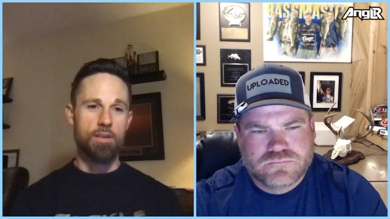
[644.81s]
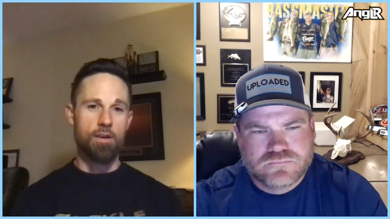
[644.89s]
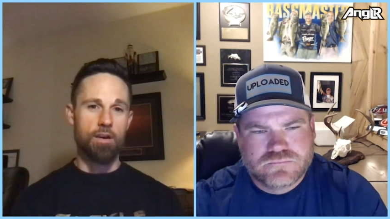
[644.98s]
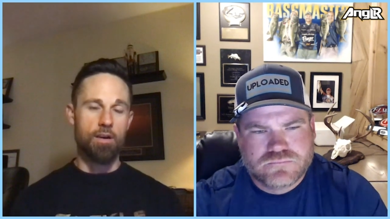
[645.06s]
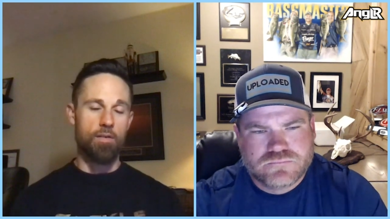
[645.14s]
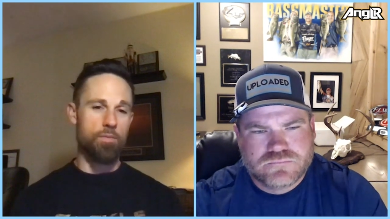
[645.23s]

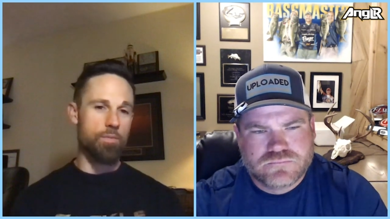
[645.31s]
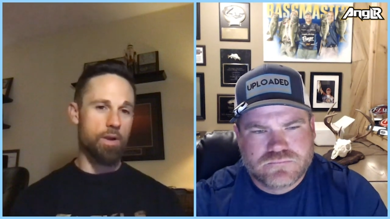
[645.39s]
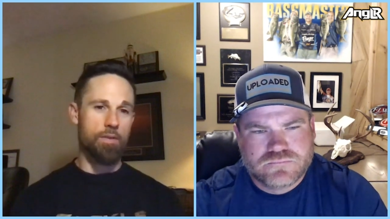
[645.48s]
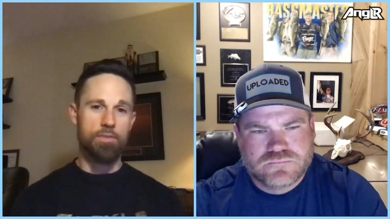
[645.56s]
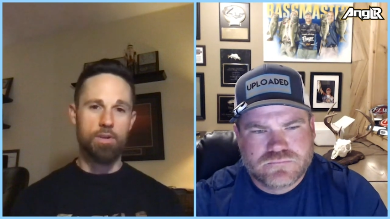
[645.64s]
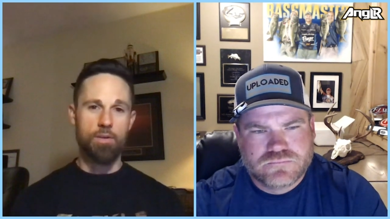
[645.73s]
Speaker 1: Uh,
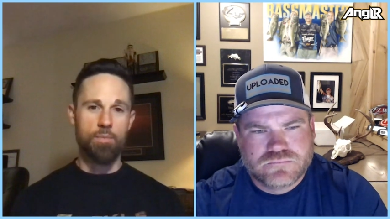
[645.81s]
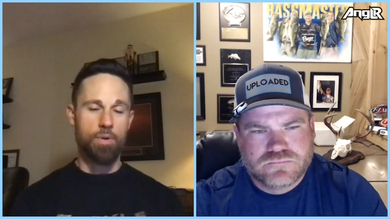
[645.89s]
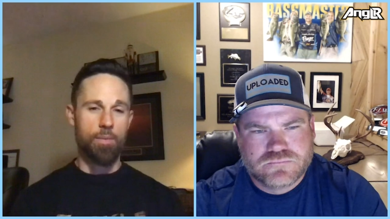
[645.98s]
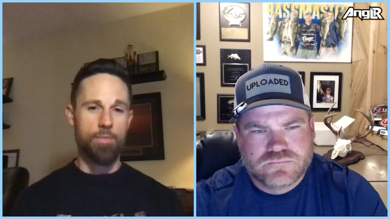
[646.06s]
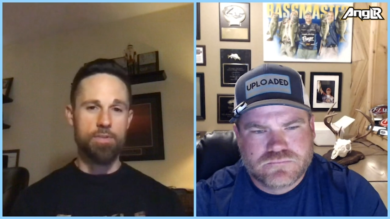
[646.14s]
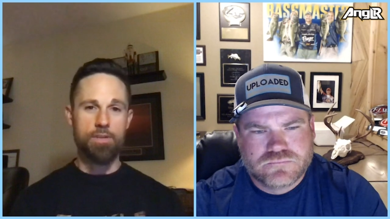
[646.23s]
I've done
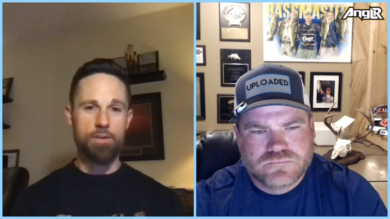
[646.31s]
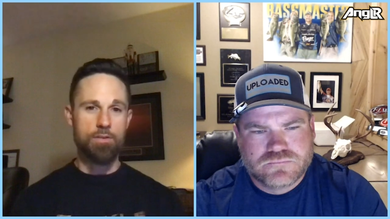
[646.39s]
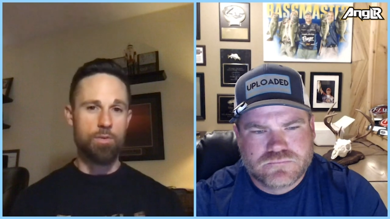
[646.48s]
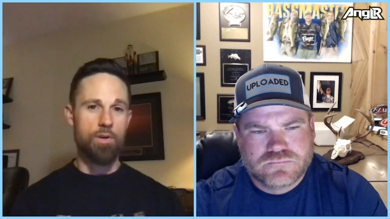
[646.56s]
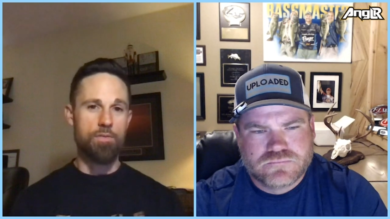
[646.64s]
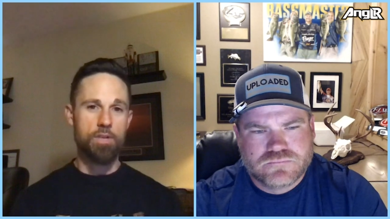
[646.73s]
probably 10 or
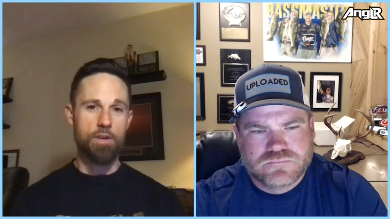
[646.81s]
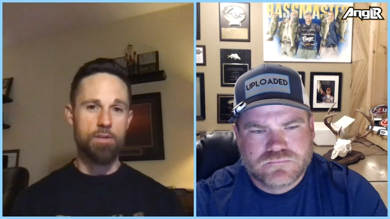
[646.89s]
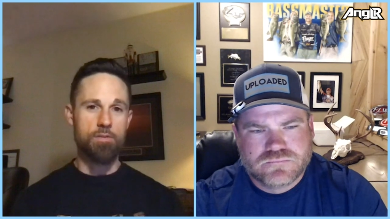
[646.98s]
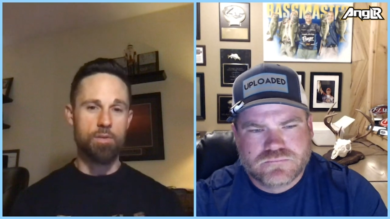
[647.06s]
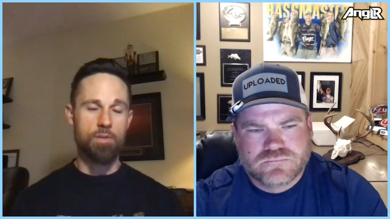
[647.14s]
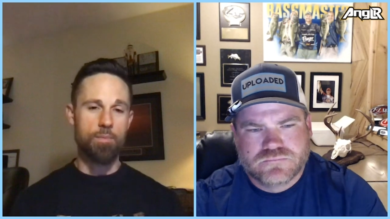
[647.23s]
12
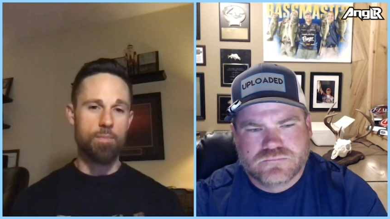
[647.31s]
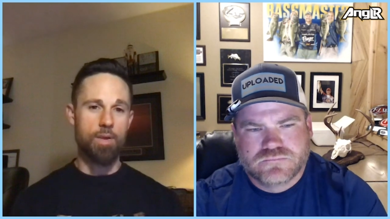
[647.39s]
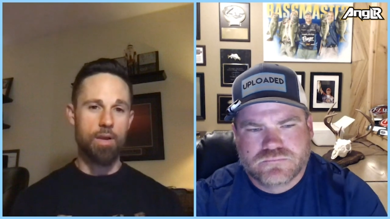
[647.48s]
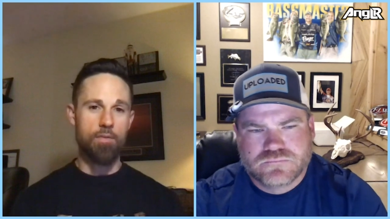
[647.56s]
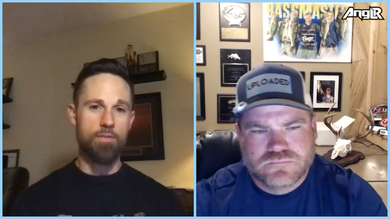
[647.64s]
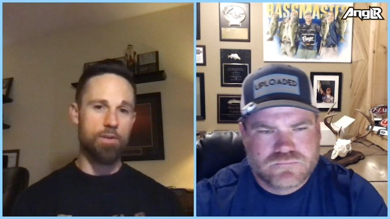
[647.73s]
shows with them,
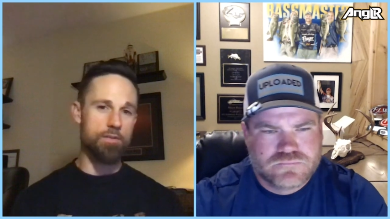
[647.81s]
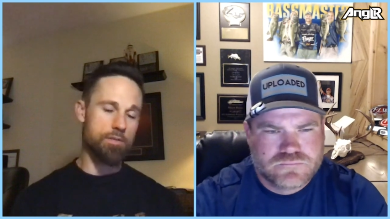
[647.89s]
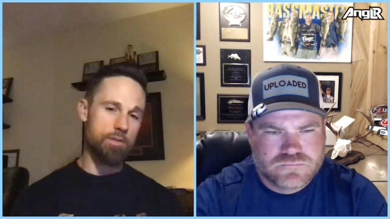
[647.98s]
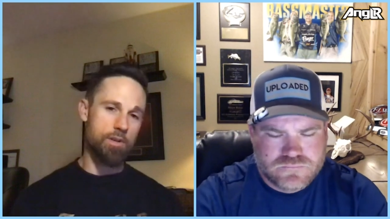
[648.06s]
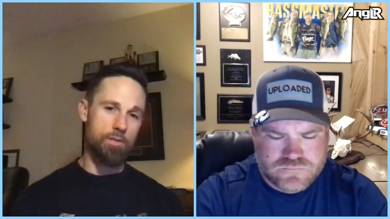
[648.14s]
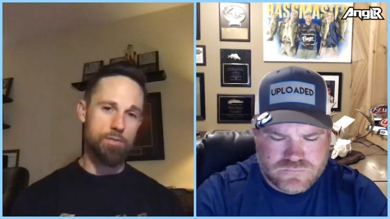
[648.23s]
and I've done,
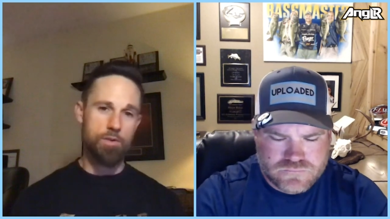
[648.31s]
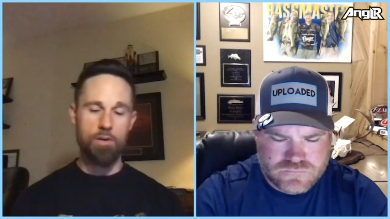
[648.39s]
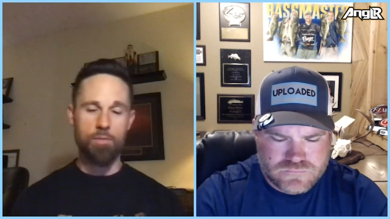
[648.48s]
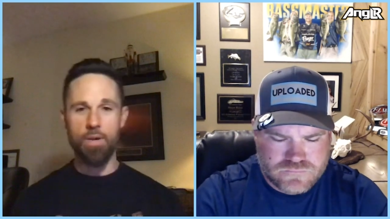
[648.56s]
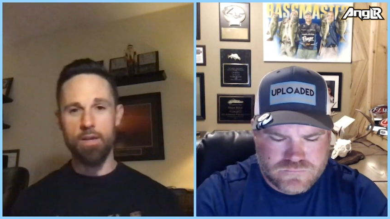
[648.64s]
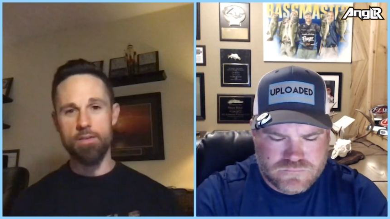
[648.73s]
you know,
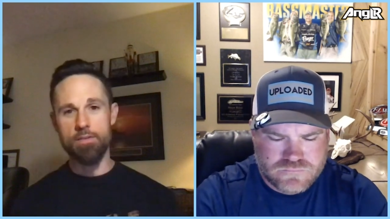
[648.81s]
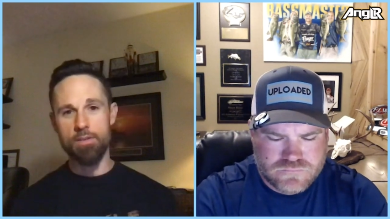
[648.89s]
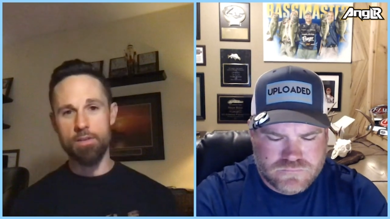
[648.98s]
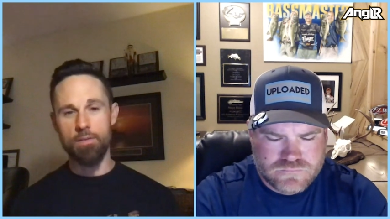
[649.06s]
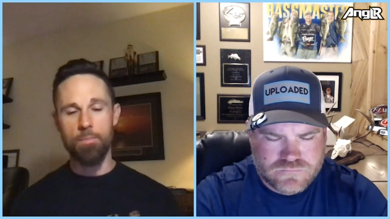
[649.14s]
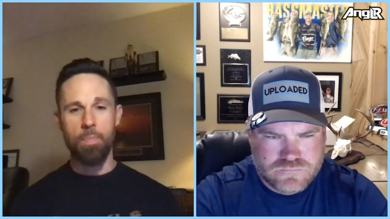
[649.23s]
jerk baits
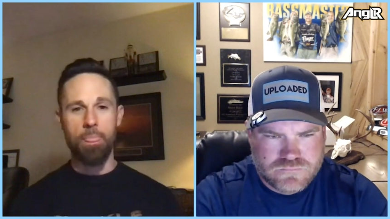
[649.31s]
and,